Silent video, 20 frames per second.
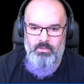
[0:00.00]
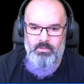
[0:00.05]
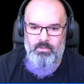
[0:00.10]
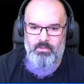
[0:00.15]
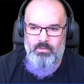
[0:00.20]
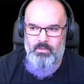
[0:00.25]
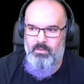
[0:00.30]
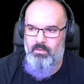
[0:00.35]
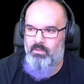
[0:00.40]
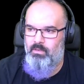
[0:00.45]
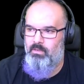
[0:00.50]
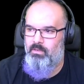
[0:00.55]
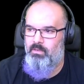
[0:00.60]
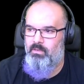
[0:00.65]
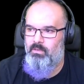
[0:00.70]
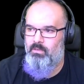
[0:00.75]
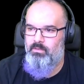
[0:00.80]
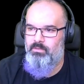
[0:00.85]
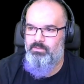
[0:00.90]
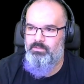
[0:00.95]

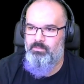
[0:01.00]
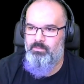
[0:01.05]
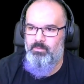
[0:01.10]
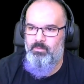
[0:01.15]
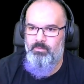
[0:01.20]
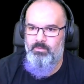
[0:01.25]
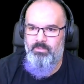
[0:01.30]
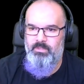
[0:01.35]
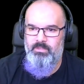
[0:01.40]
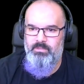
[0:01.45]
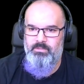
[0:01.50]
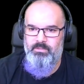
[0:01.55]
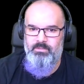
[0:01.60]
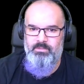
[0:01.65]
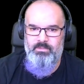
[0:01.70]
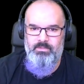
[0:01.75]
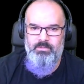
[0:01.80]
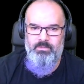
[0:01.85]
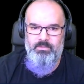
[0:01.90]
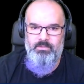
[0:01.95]
So we will need to
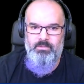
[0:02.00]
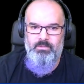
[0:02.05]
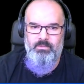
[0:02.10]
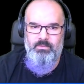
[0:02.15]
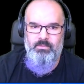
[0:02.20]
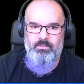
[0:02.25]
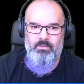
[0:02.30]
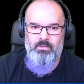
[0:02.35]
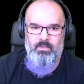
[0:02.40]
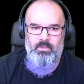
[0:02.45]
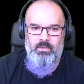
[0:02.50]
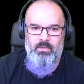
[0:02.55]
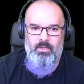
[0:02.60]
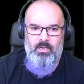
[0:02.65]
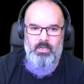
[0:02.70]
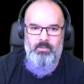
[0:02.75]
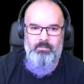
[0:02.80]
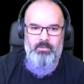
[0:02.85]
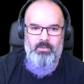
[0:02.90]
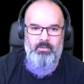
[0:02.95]
do
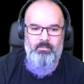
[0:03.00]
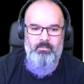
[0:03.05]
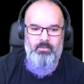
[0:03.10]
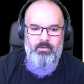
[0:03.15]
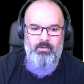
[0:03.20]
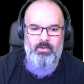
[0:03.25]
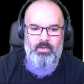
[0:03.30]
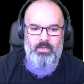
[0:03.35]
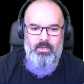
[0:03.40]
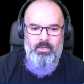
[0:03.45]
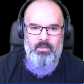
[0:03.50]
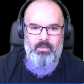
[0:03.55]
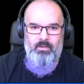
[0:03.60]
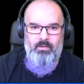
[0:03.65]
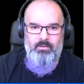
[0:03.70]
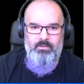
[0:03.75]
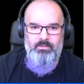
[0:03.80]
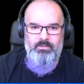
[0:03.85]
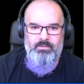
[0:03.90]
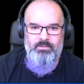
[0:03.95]
IBM
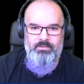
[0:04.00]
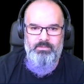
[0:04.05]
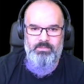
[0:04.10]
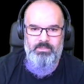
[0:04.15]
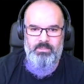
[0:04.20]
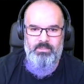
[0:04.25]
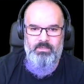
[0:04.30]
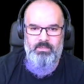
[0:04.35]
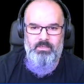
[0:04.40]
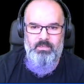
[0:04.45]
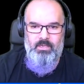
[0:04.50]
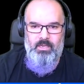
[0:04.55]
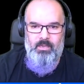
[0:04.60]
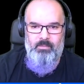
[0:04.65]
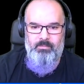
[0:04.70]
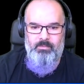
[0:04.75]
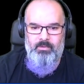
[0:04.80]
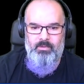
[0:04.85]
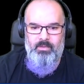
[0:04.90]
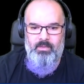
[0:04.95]
Cloud CE
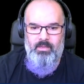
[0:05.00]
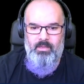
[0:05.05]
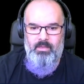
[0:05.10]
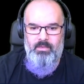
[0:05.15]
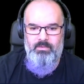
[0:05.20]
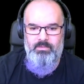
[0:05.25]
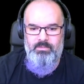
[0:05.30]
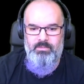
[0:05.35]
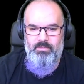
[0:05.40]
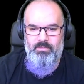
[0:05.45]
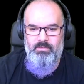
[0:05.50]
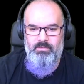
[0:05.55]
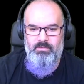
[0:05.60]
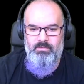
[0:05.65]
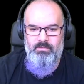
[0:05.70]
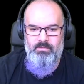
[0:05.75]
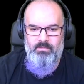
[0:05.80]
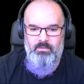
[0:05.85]
application